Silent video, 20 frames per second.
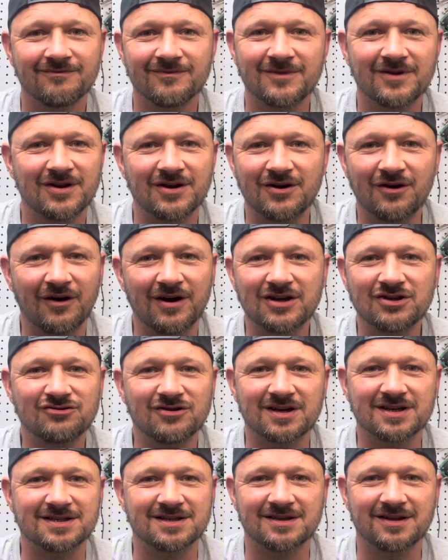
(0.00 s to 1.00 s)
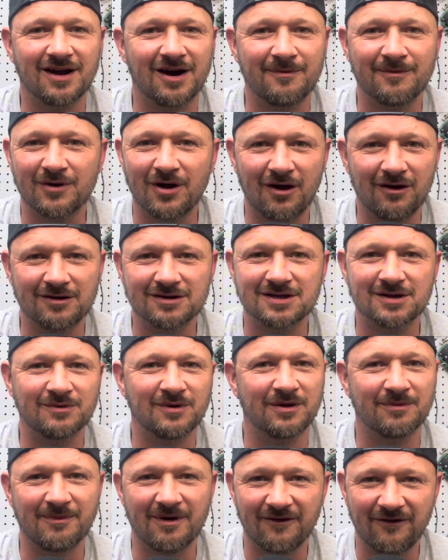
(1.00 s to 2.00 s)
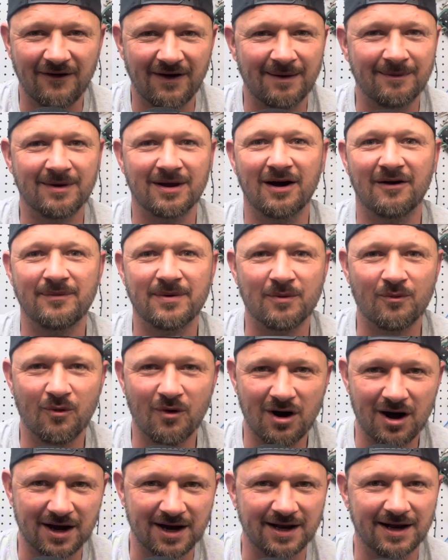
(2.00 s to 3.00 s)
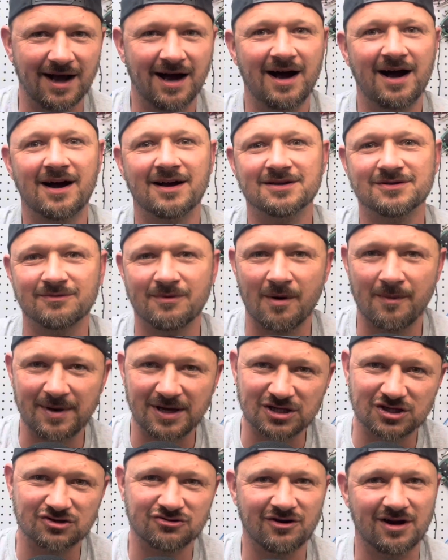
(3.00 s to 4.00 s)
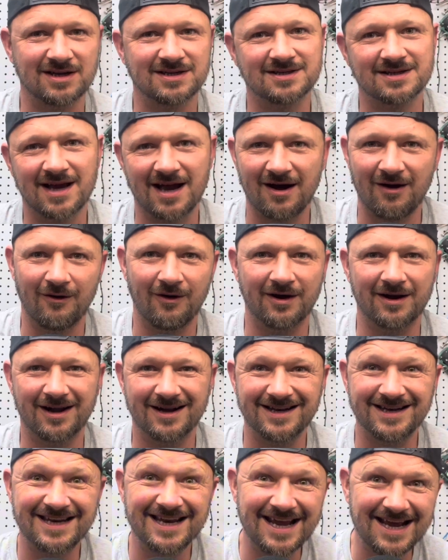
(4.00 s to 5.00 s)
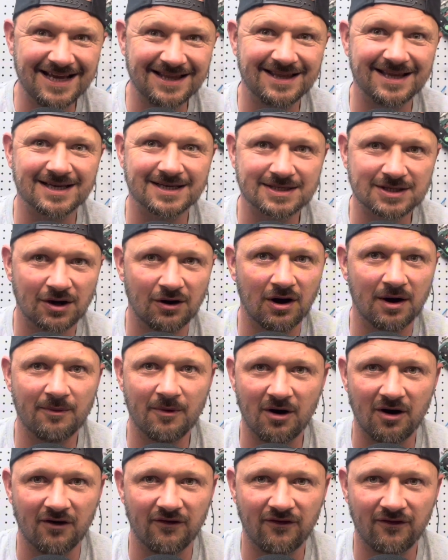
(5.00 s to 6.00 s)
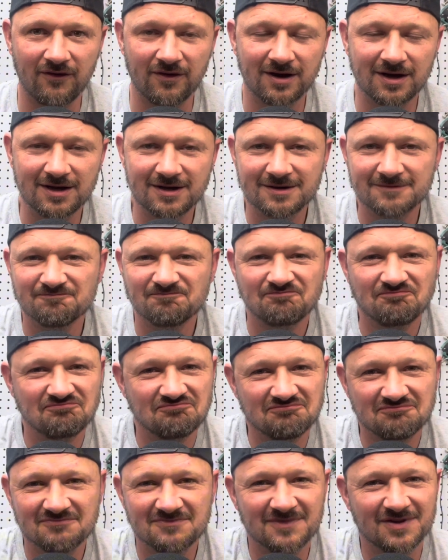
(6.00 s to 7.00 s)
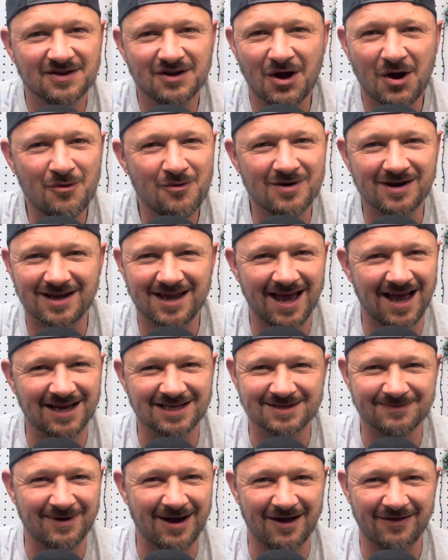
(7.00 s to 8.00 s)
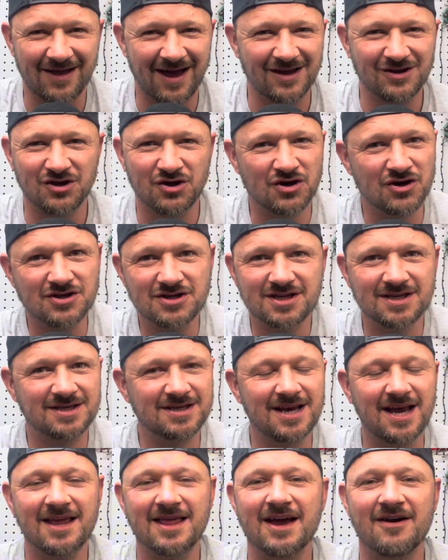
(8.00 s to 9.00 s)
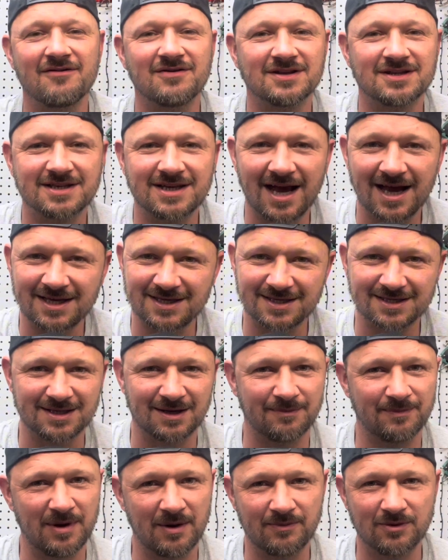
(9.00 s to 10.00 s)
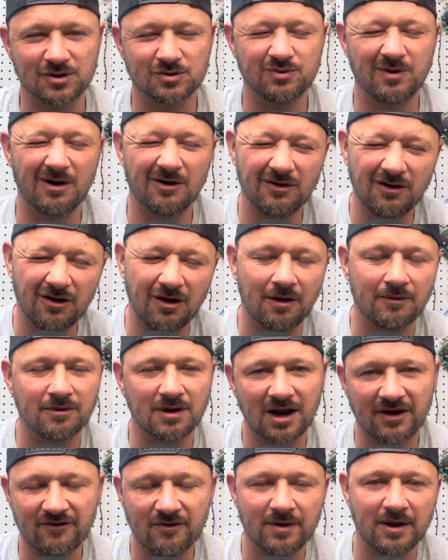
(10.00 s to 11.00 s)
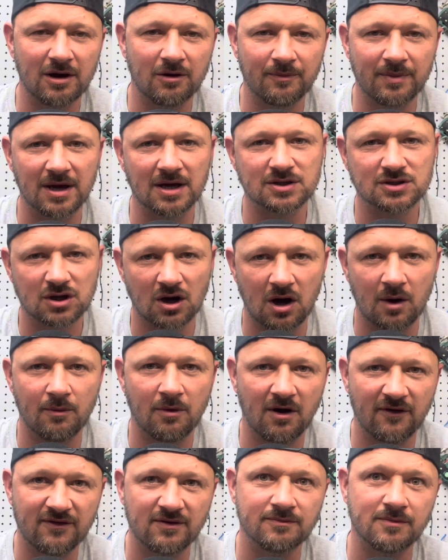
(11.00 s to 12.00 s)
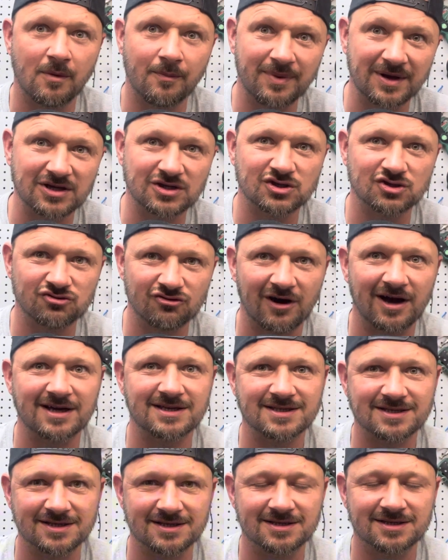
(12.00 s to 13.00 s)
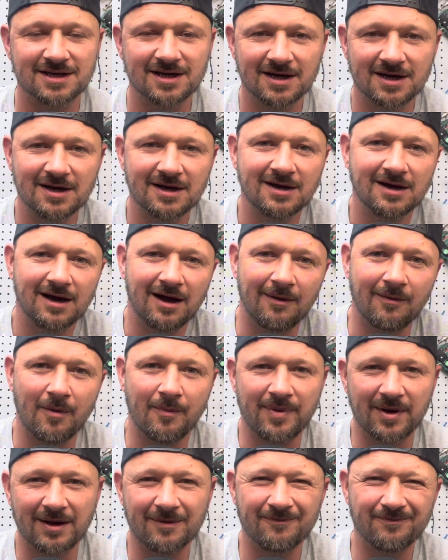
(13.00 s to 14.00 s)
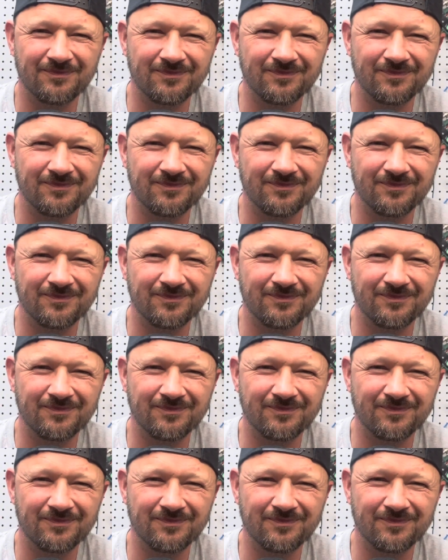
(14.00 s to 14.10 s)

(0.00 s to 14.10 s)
You're not interested that I'm on holiday with my family. I've been working hard, so I'm a bit stressed out and I need this time off. No one cares about that. You can sit there and say to some people as well, look, I'm going to have a little bit of time off because I'm a bit stressed and I'm a bit,